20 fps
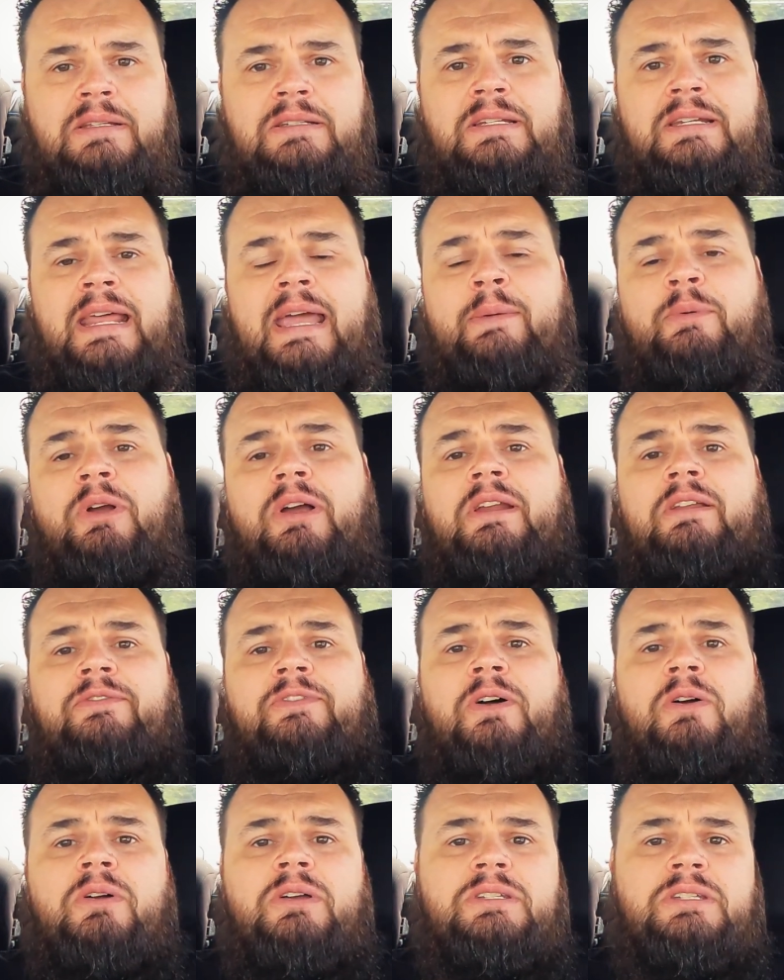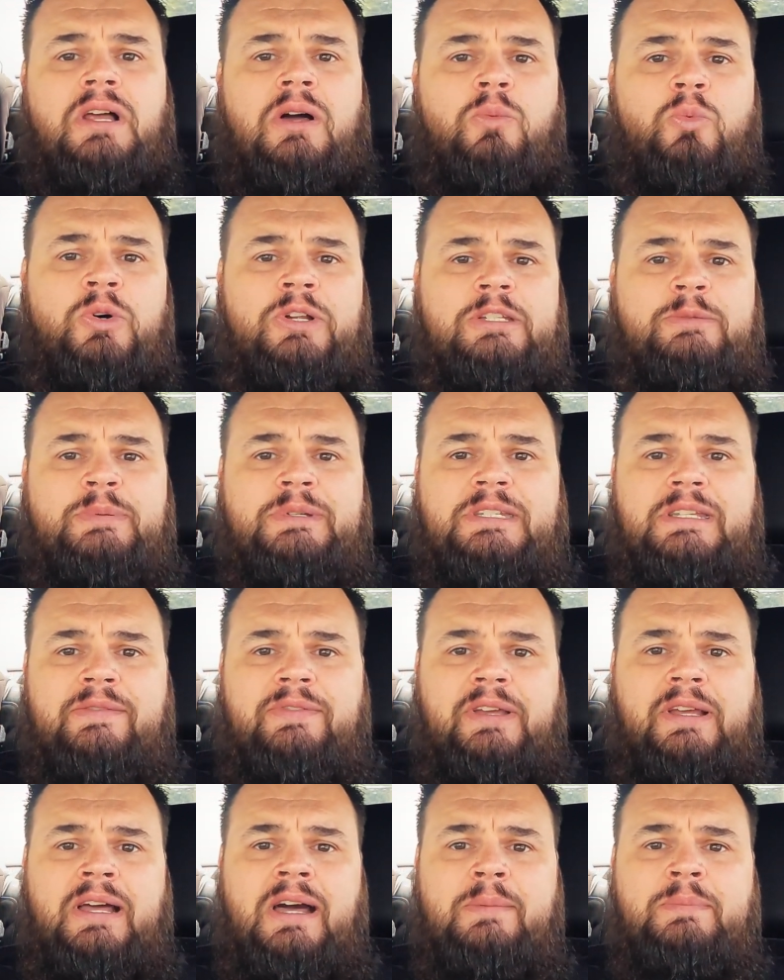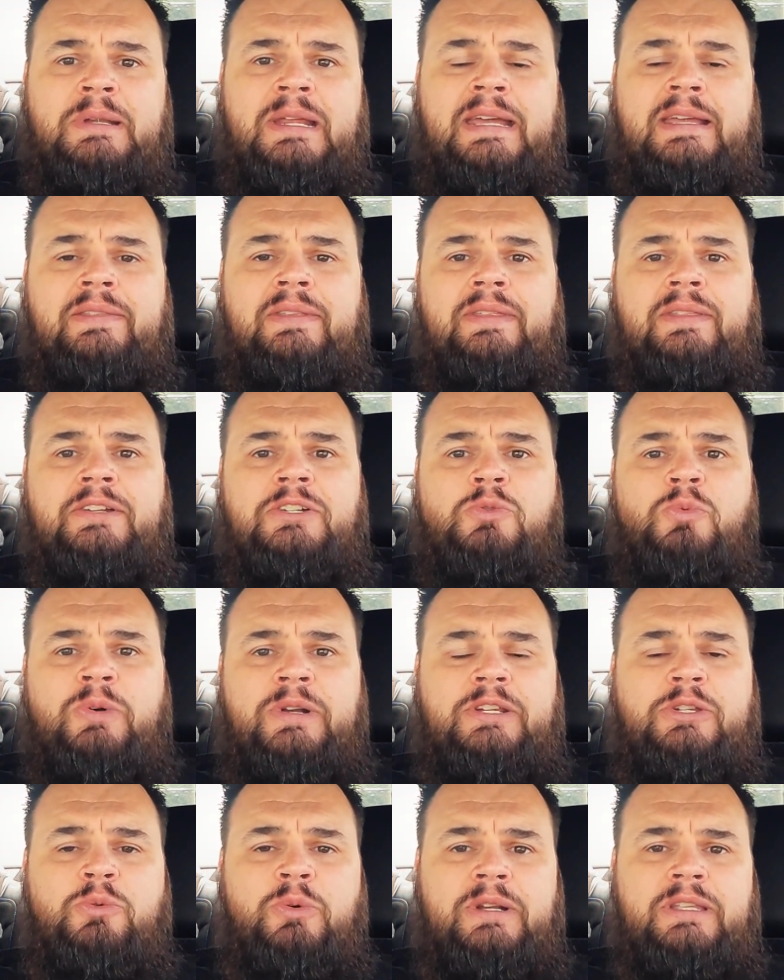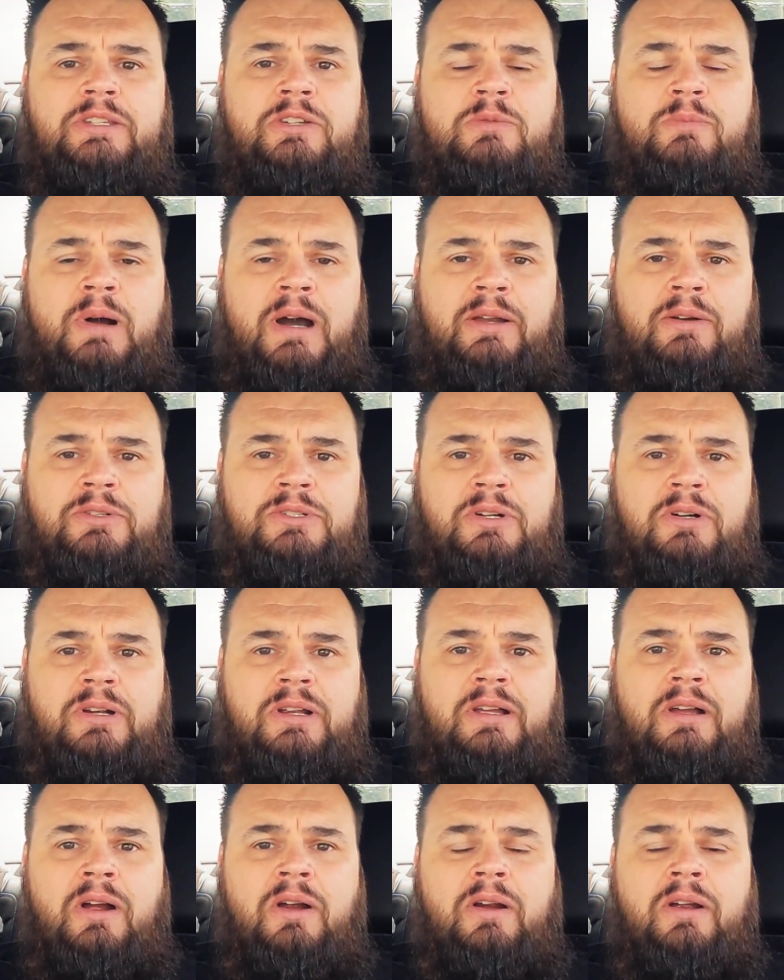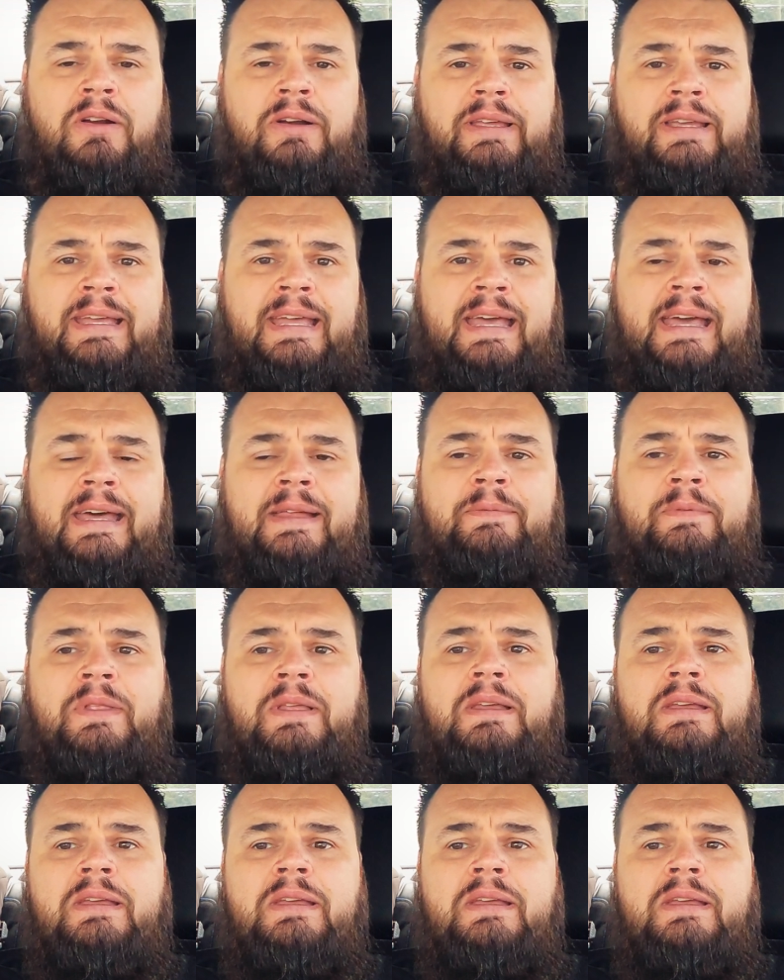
Today we're going to focus on one specific update that the 2022 models are going to get,